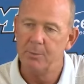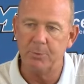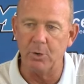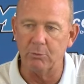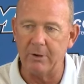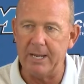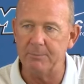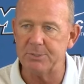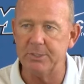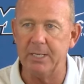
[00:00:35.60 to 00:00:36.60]

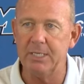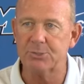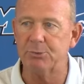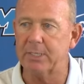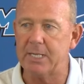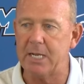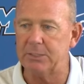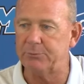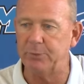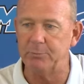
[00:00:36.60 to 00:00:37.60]
programs in the history of
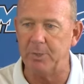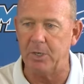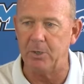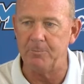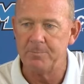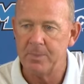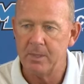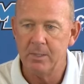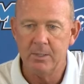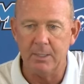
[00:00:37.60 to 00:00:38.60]
college football.
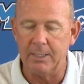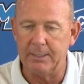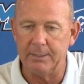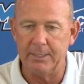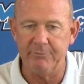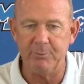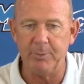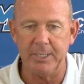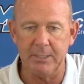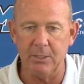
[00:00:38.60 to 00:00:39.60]
Uh,
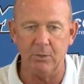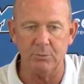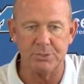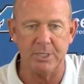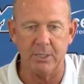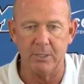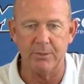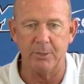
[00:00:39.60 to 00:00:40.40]
everybody knows their,